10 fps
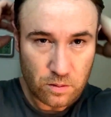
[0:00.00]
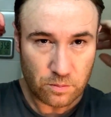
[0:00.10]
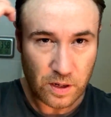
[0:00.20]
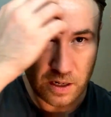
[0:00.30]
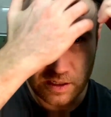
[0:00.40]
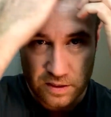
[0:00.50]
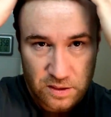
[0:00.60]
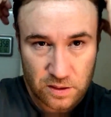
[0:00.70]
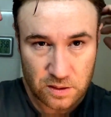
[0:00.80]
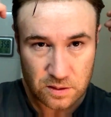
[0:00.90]
But it
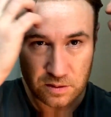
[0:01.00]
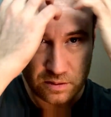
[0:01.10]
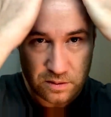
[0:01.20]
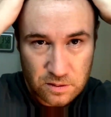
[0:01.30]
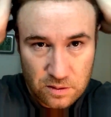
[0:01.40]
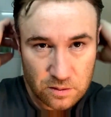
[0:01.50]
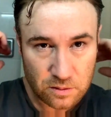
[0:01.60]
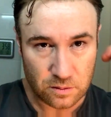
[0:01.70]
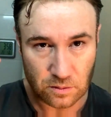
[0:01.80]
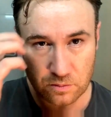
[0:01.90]
is
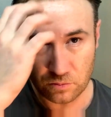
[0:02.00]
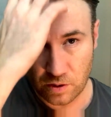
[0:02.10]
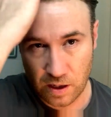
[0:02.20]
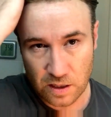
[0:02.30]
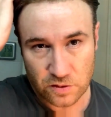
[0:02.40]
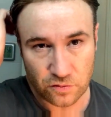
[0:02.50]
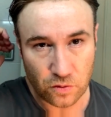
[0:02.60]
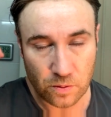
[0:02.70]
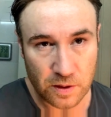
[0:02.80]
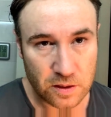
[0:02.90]
what I asked
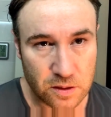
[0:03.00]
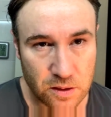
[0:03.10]
for. I mean,